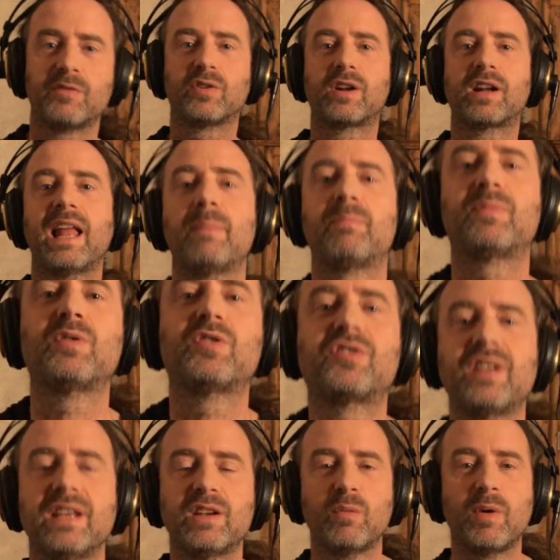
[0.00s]
have to clap to
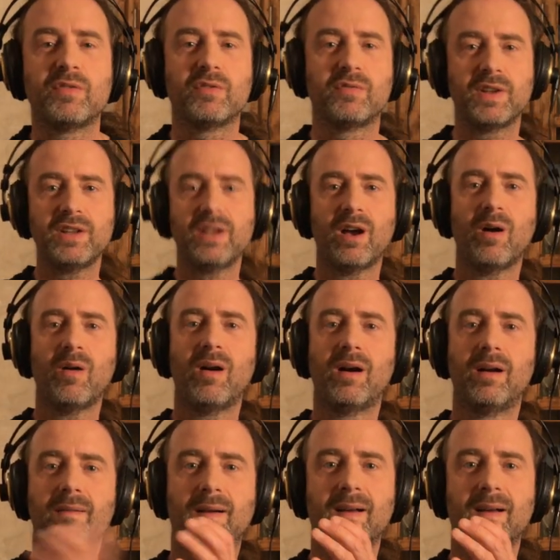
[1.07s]
sync with the video.